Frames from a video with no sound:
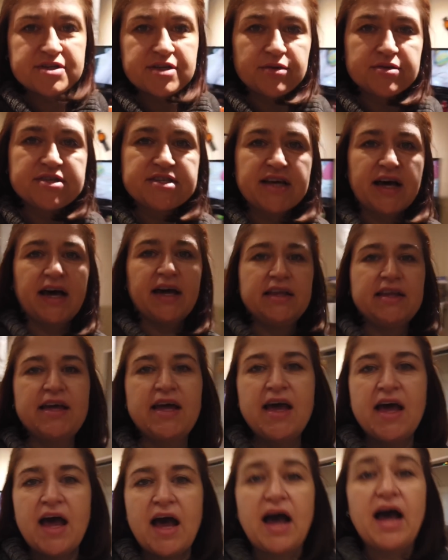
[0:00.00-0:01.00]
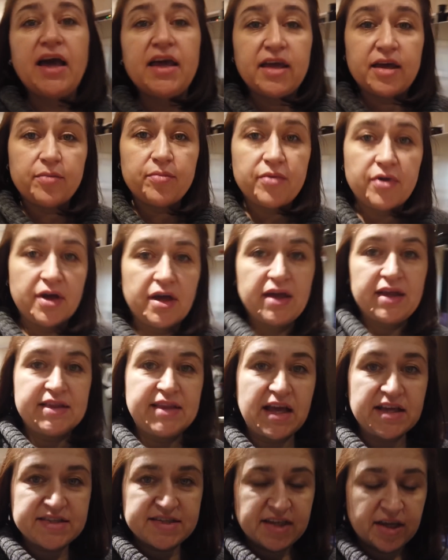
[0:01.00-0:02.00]
is outside. I am
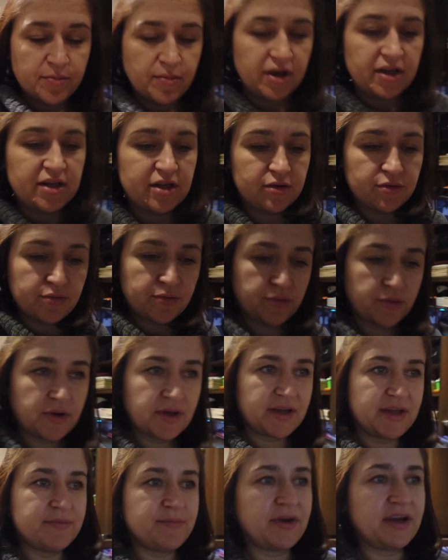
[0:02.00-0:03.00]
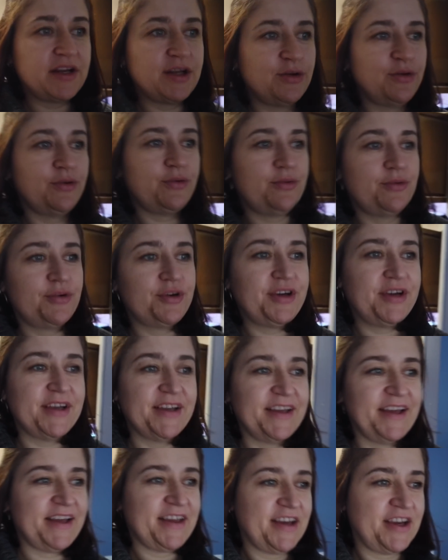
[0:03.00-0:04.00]
testing my little,
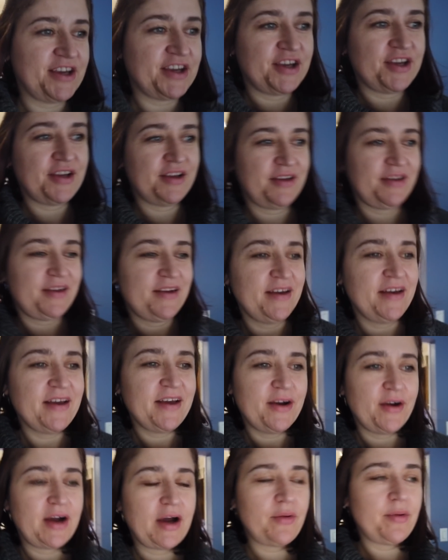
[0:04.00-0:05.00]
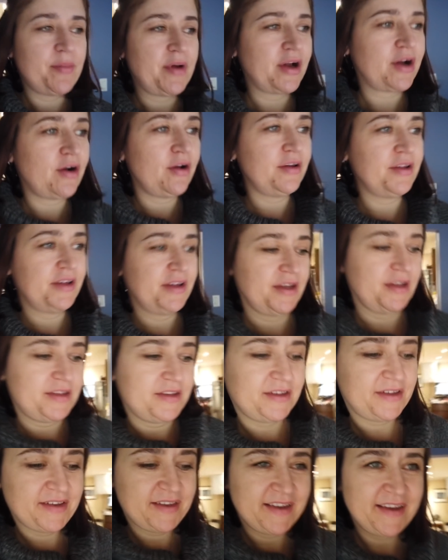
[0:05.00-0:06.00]
how am I calling
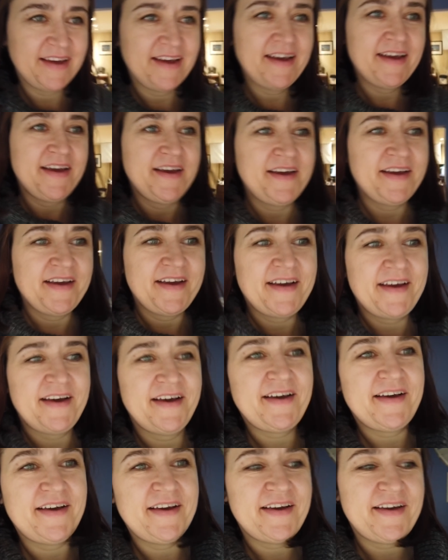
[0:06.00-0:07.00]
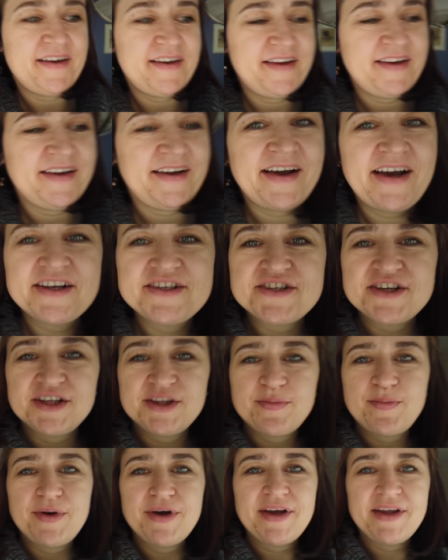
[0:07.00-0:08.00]
it?
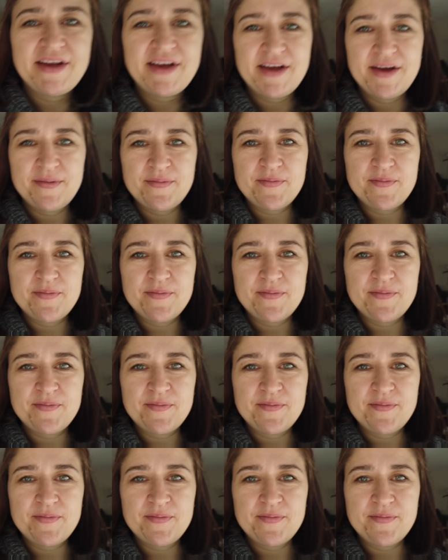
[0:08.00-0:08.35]
Gadget, but